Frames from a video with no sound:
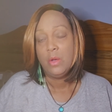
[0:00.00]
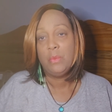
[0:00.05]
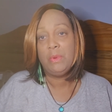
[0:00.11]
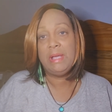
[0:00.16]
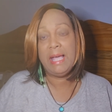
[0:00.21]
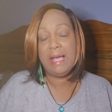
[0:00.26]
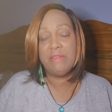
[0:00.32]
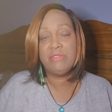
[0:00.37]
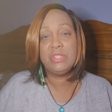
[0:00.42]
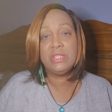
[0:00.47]

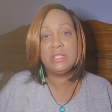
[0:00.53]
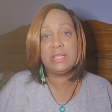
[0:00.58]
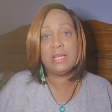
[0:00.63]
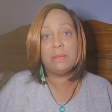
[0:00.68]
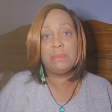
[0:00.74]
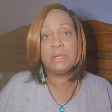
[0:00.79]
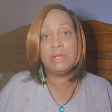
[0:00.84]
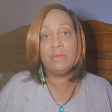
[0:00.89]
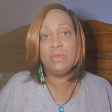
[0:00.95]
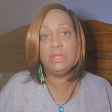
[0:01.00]
We have to
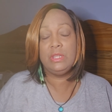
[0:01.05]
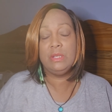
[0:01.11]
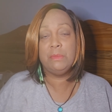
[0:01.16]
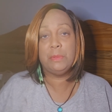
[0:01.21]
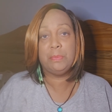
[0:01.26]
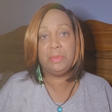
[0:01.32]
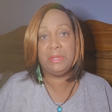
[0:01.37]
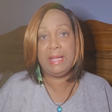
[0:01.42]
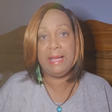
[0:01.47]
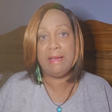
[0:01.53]
stop giving them
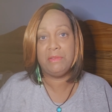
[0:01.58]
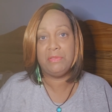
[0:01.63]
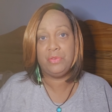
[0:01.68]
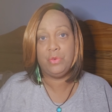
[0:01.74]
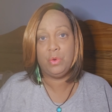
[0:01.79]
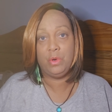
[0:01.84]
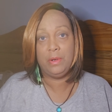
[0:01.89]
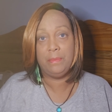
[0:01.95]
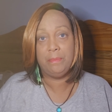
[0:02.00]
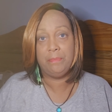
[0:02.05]
a
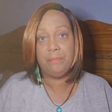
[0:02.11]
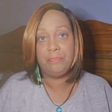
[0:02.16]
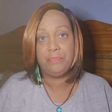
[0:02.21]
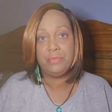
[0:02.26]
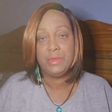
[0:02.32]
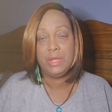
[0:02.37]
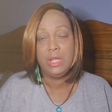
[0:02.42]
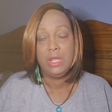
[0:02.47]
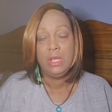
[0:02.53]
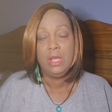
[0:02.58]
platform.
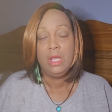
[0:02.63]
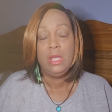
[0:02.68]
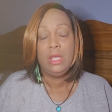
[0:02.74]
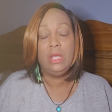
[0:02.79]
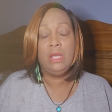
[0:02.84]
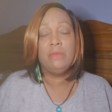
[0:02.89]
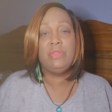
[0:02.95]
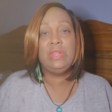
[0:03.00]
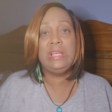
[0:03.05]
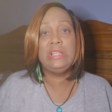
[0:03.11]

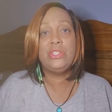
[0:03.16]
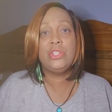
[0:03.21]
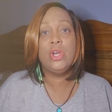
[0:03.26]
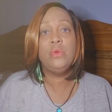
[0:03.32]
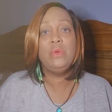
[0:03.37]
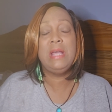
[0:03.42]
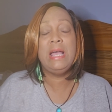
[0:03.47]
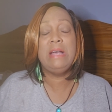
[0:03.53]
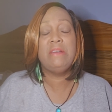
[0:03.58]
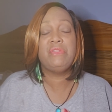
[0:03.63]
If they
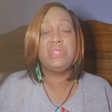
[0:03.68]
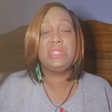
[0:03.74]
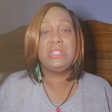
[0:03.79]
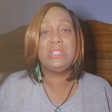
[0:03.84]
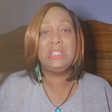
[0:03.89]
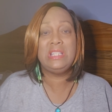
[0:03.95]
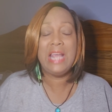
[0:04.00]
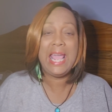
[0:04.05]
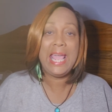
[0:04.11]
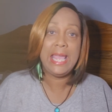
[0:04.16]
don't have a
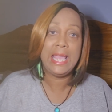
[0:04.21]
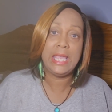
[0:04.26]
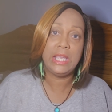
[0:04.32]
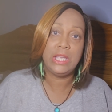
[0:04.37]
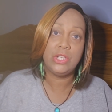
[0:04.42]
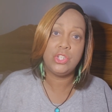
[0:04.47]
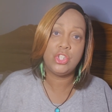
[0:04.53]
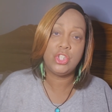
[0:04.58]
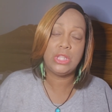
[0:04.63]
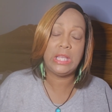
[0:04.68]

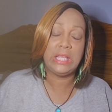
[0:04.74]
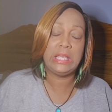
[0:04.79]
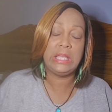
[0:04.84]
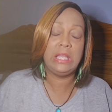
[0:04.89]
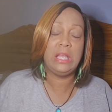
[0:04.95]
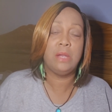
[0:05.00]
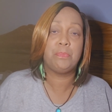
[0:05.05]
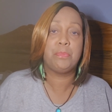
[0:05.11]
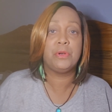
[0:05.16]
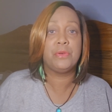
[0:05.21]
stage, they
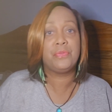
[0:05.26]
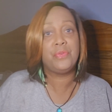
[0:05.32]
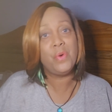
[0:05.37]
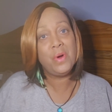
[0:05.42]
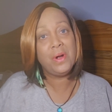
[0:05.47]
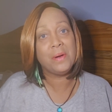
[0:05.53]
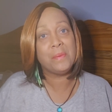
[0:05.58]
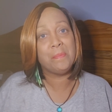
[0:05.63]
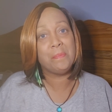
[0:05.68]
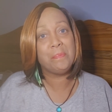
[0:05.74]
can't
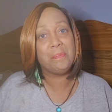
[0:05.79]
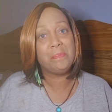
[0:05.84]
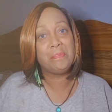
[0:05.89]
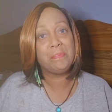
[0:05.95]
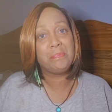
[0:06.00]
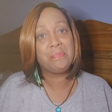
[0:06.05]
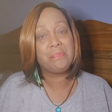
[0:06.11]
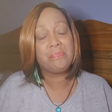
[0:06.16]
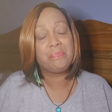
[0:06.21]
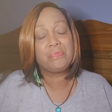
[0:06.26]
perform.
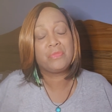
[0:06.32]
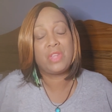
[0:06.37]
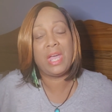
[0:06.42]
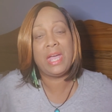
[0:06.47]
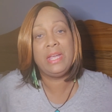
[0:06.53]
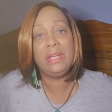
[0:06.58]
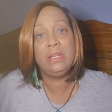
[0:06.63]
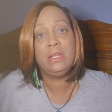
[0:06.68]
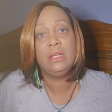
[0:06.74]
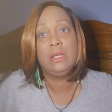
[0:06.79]

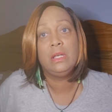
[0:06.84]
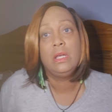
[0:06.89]
Okay?